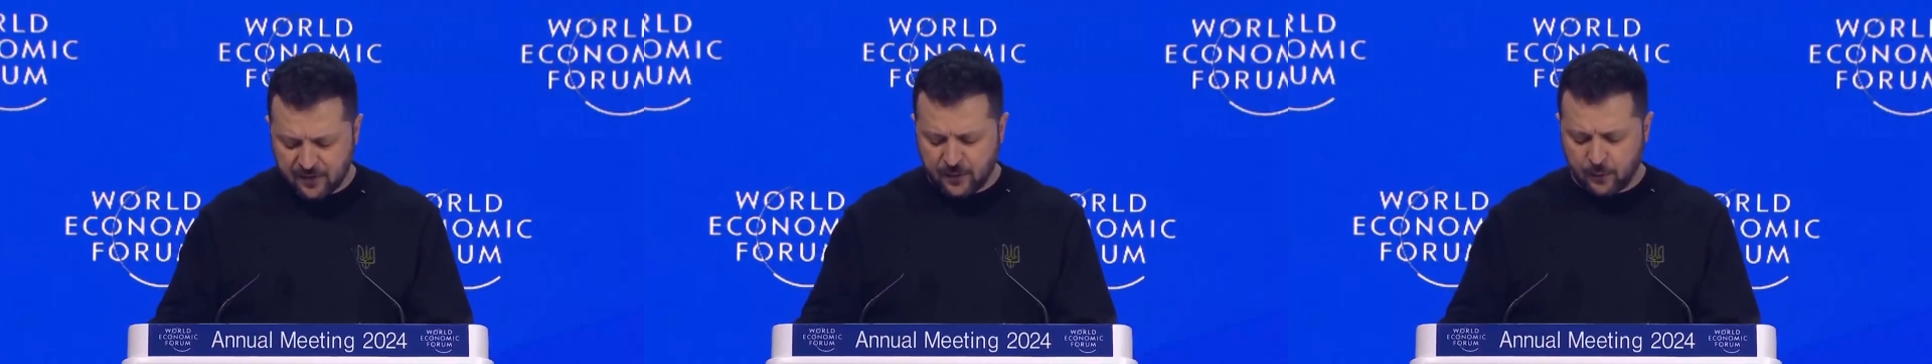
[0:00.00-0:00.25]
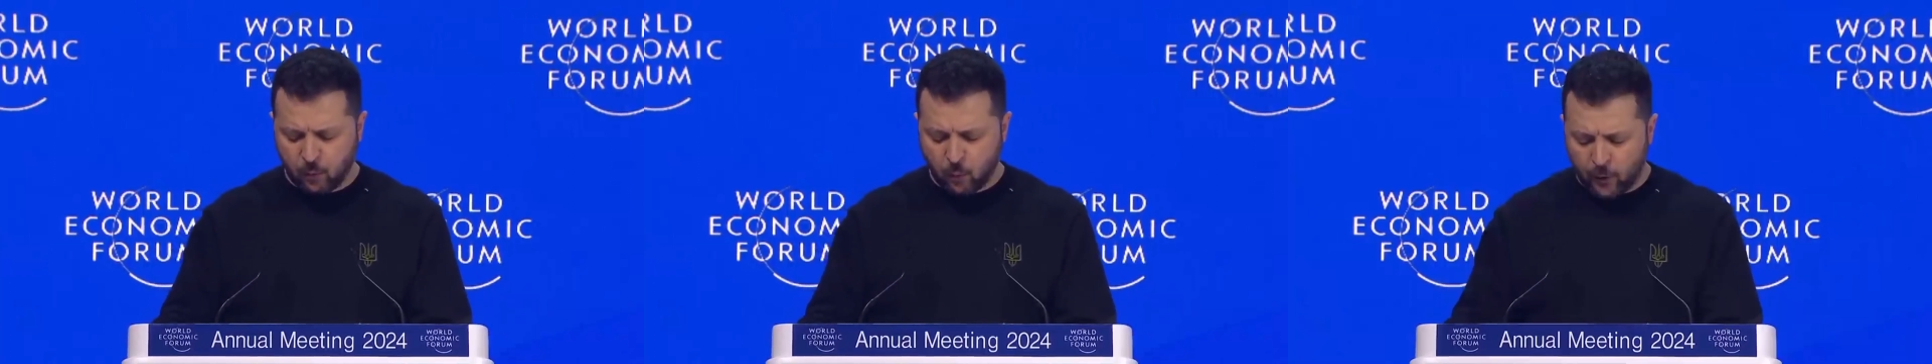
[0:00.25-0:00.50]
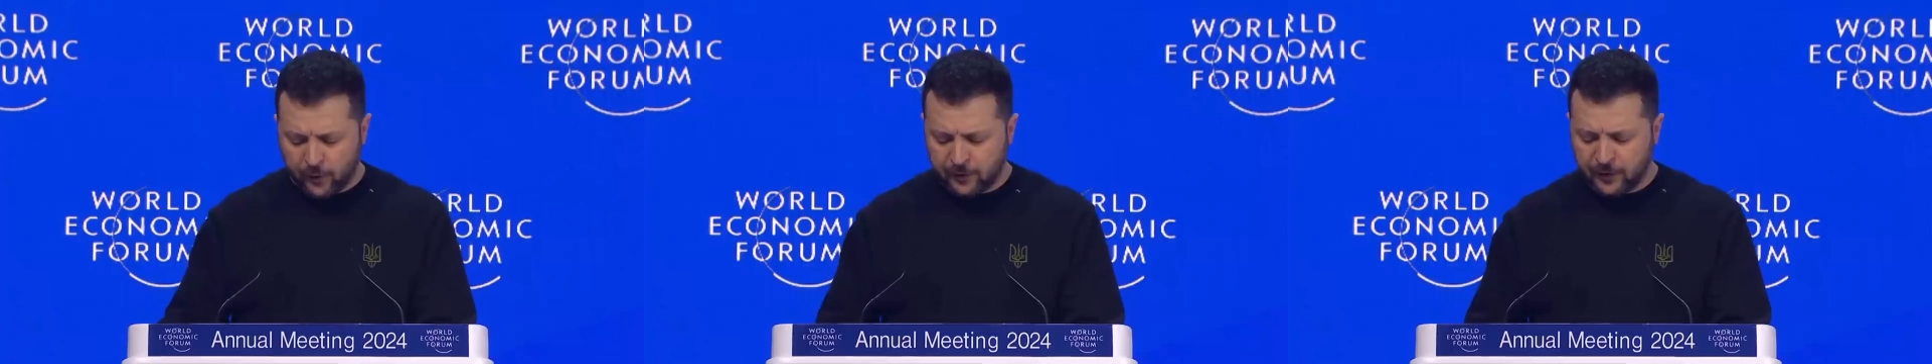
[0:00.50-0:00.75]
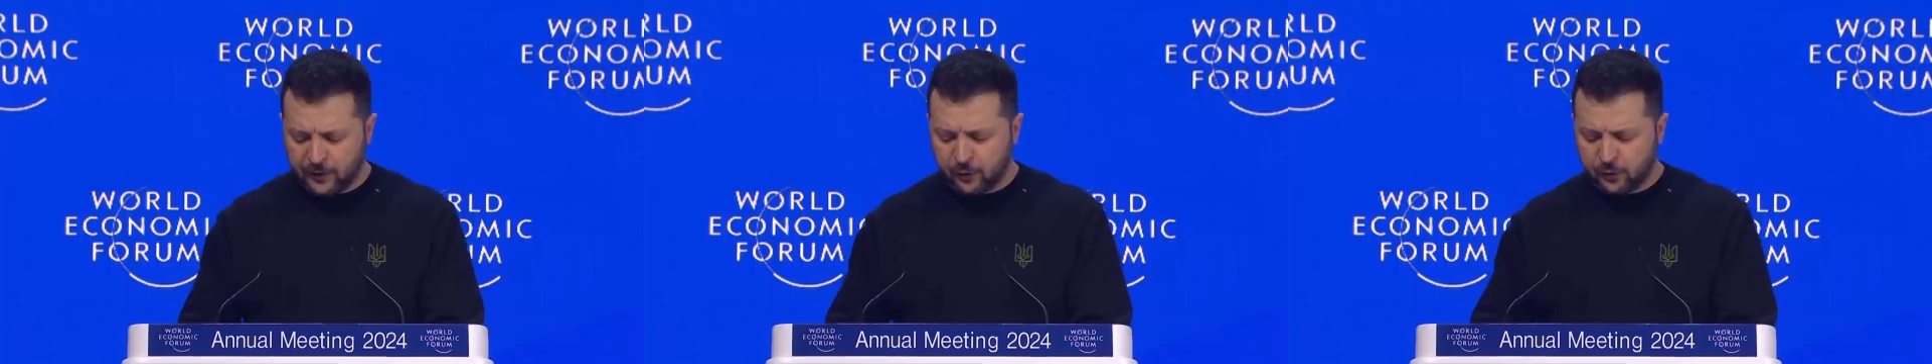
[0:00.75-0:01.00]
the war
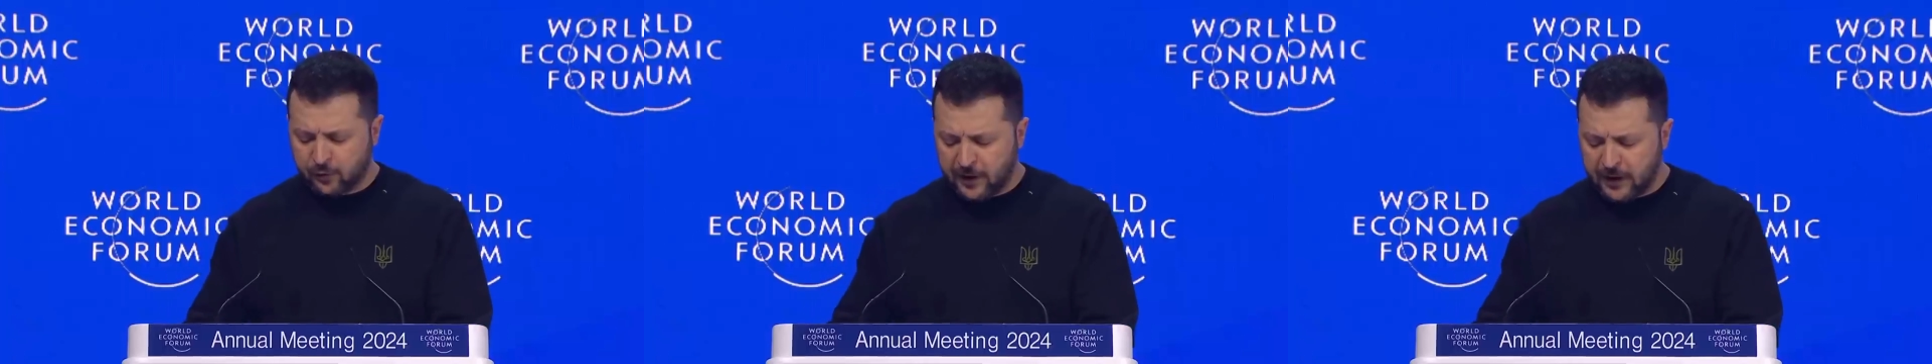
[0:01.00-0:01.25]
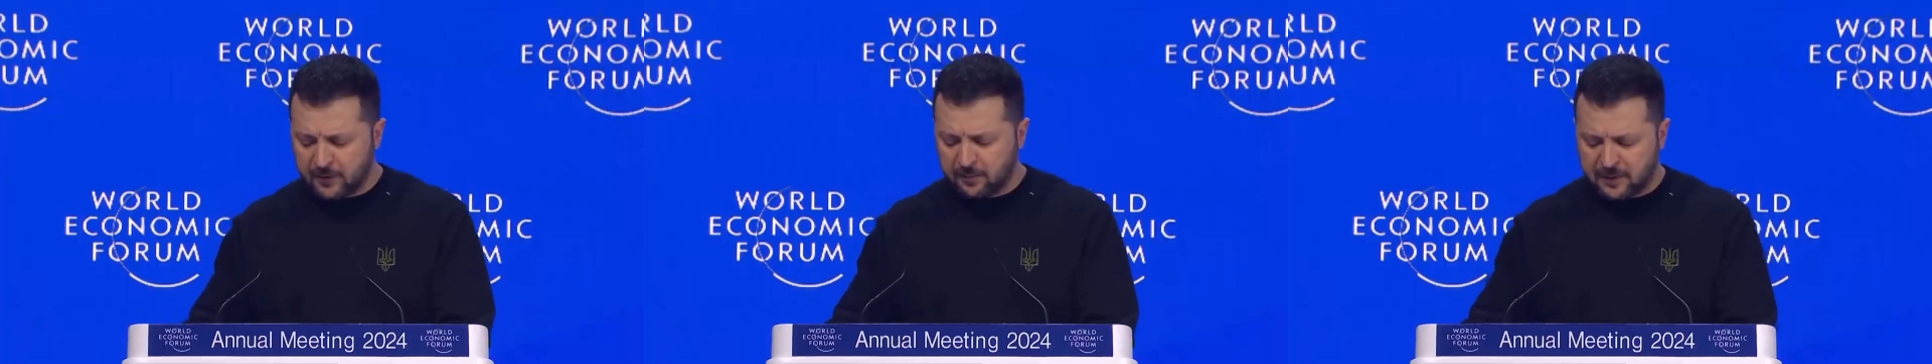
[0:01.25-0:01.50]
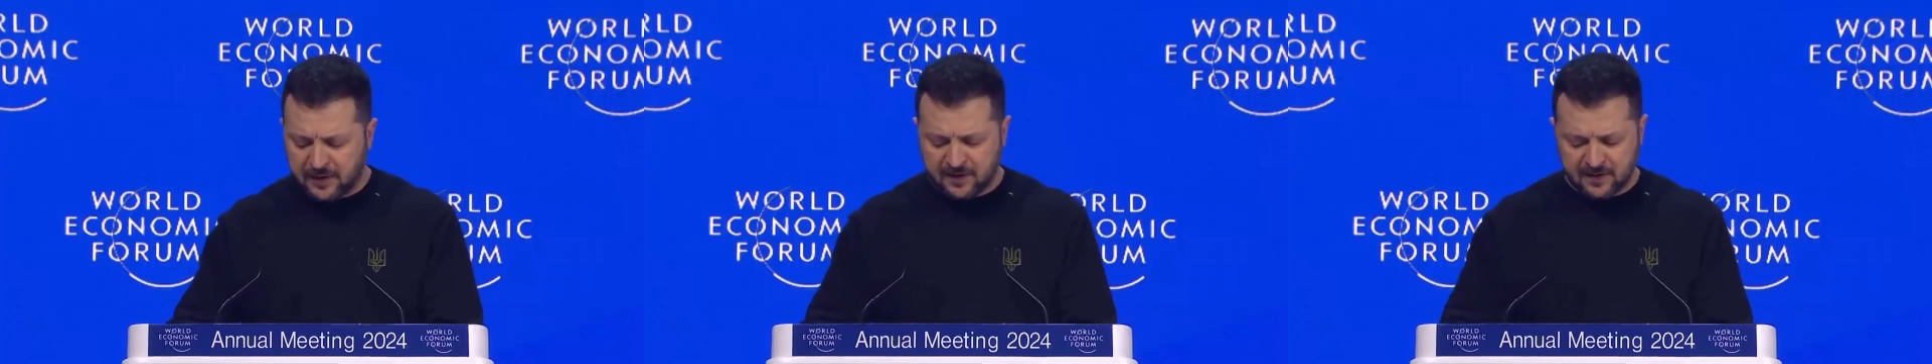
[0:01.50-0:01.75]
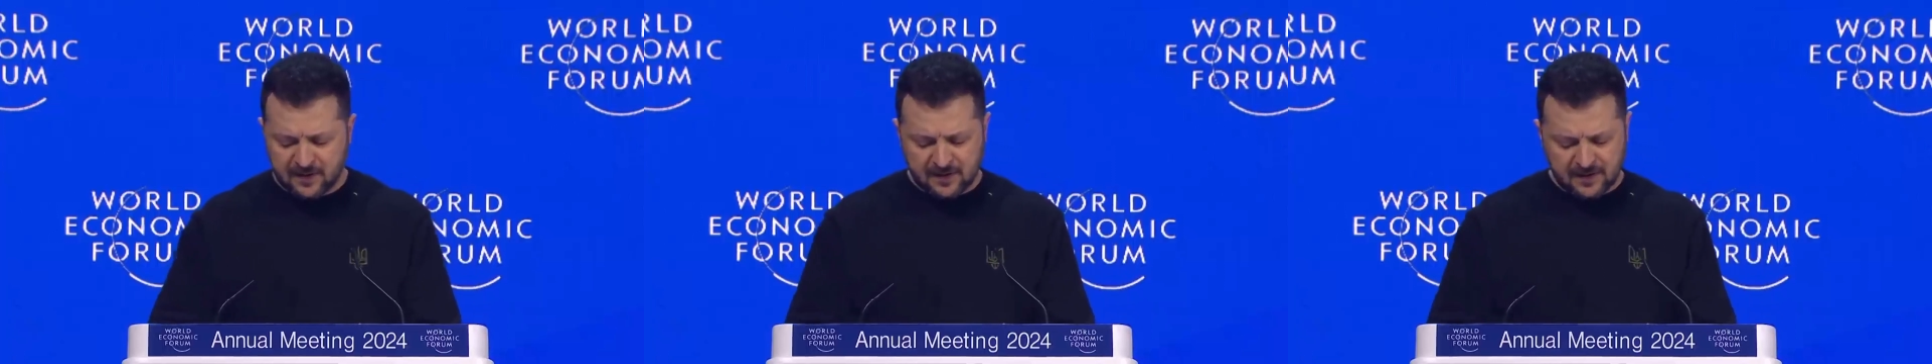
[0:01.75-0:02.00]
in Ukraine
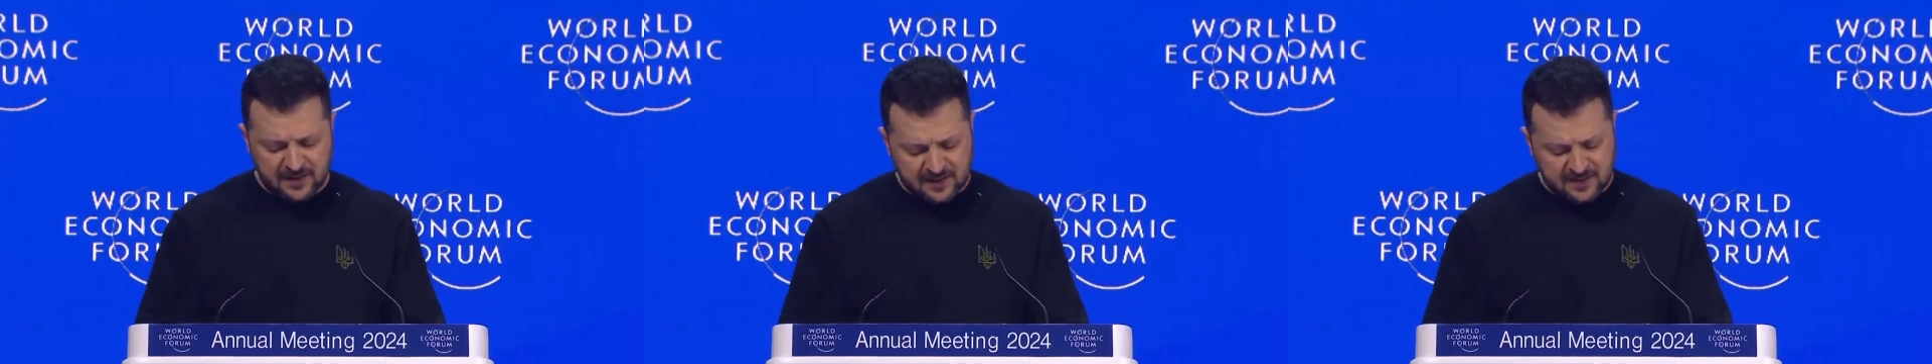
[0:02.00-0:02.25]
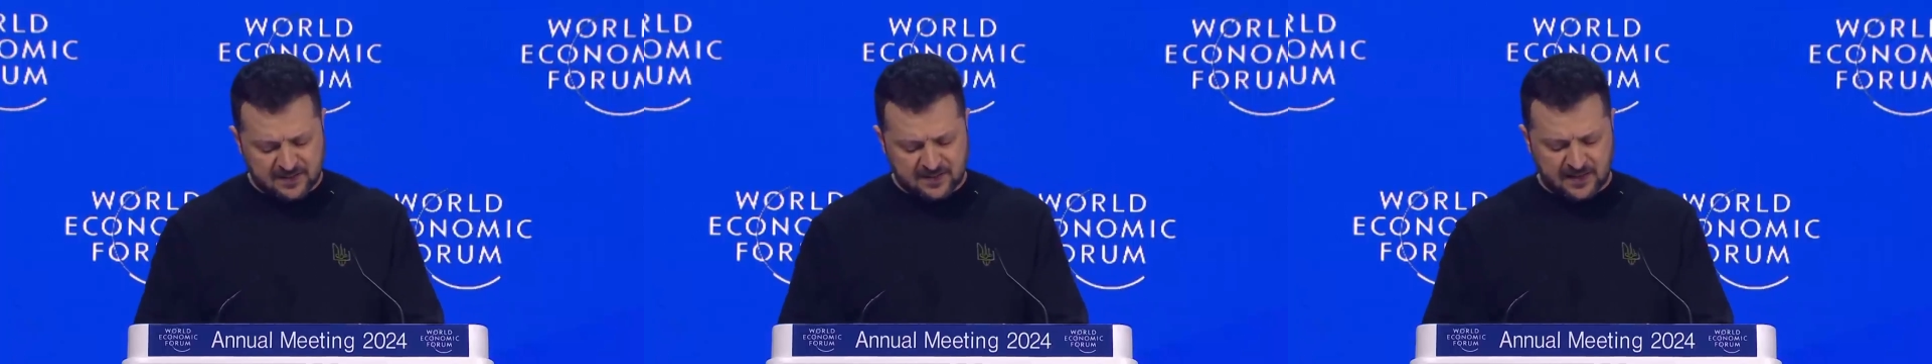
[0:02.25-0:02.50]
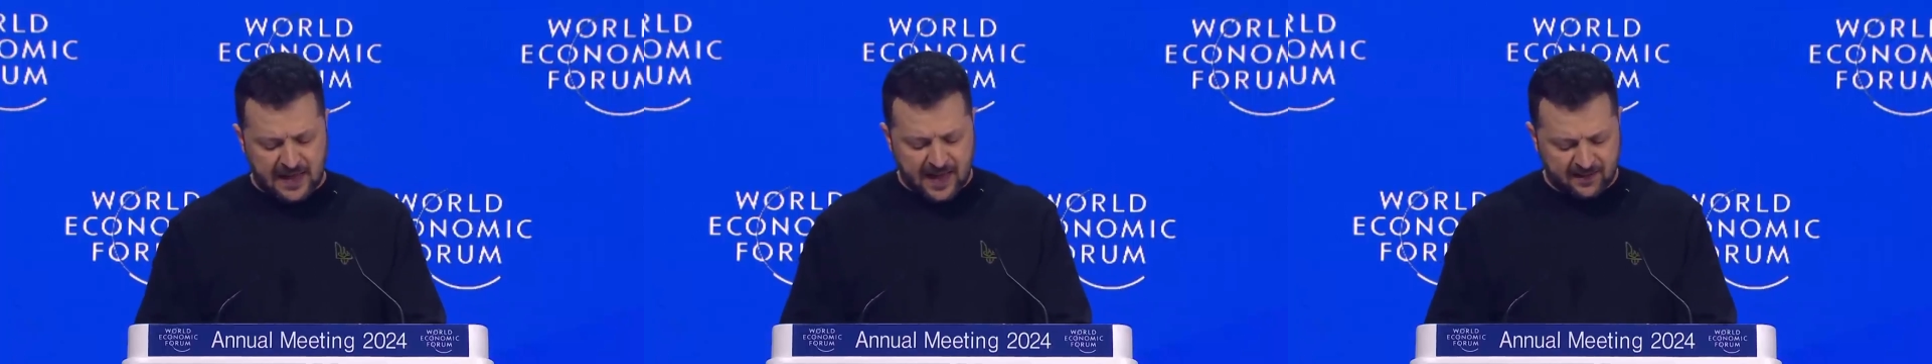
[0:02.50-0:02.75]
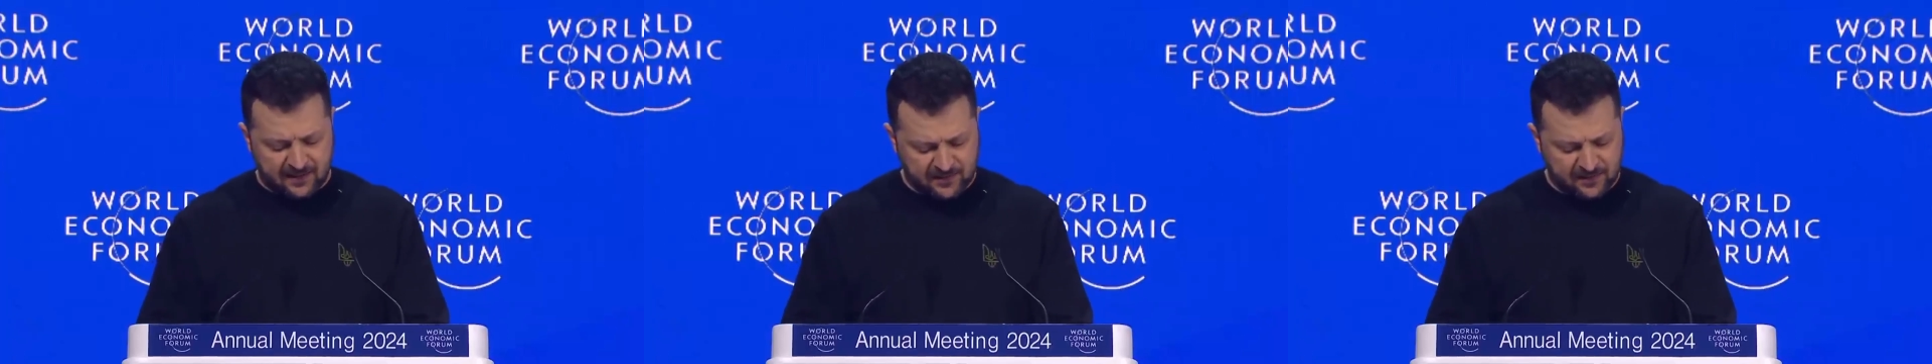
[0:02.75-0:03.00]
be its
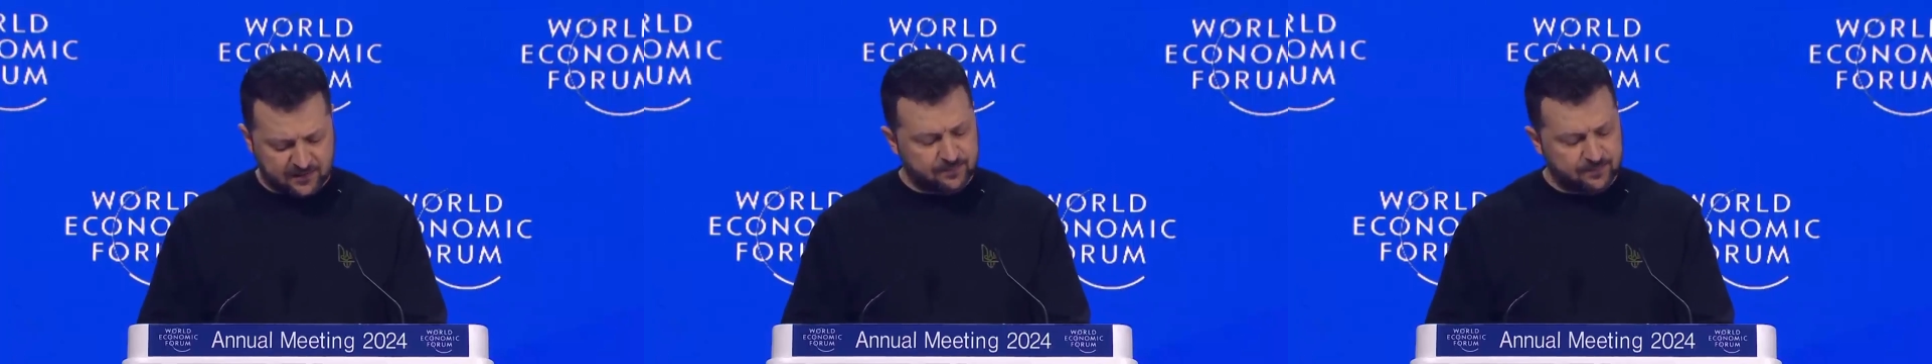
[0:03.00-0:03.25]
end?